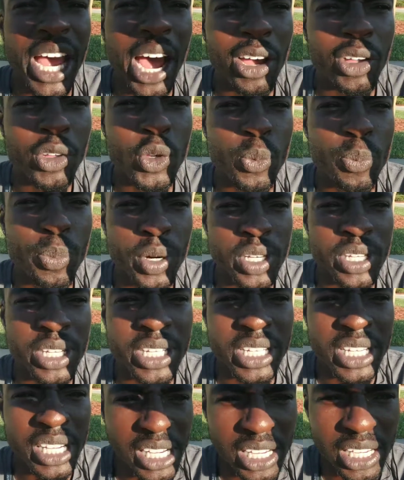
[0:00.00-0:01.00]
how you
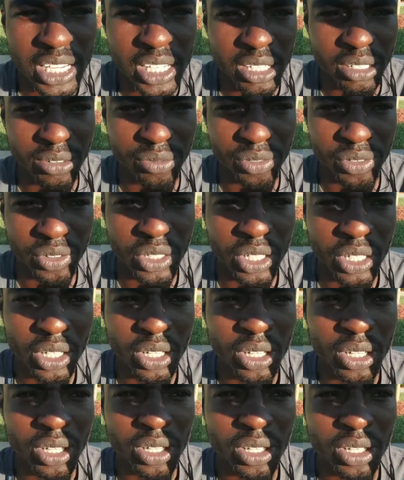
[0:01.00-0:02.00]
perceive
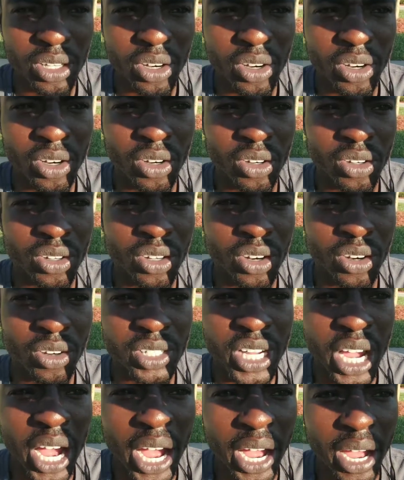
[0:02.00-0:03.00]

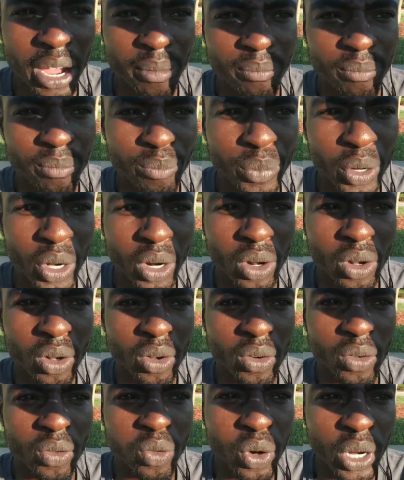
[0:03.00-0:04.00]
your time. But
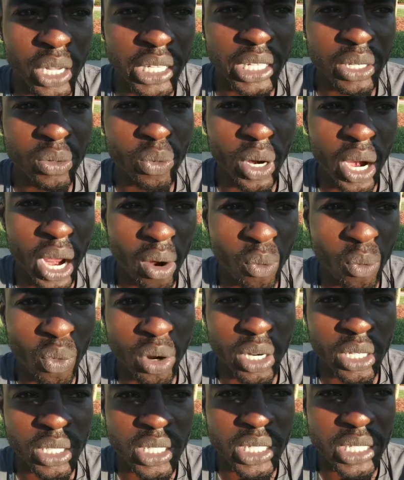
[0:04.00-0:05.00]
really what I
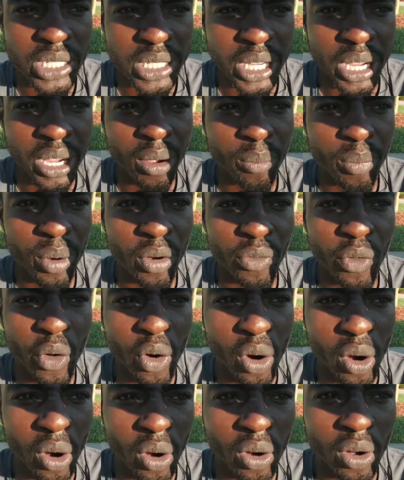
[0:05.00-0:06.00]
wanted to say above
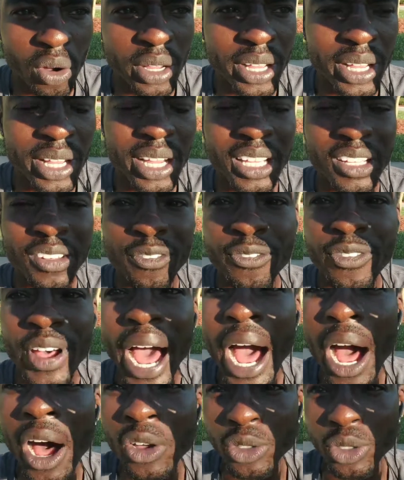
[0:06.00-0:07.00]
all is
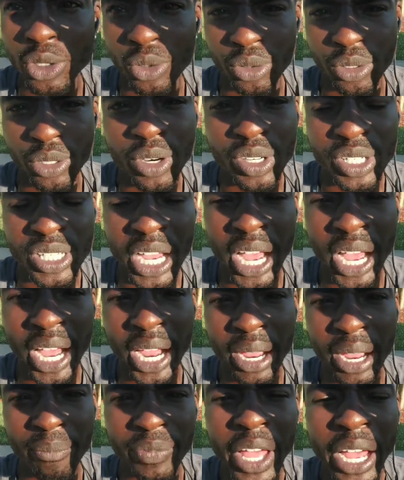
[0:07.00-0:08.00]
value your
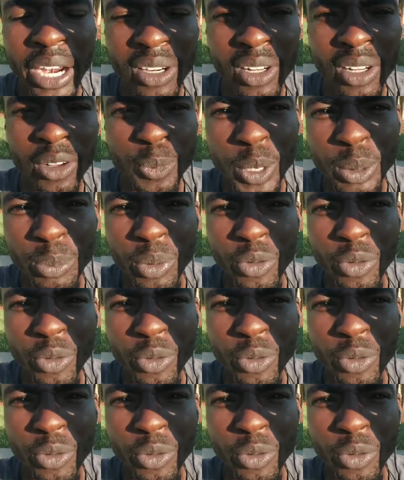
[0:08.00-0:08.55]
time. Not enough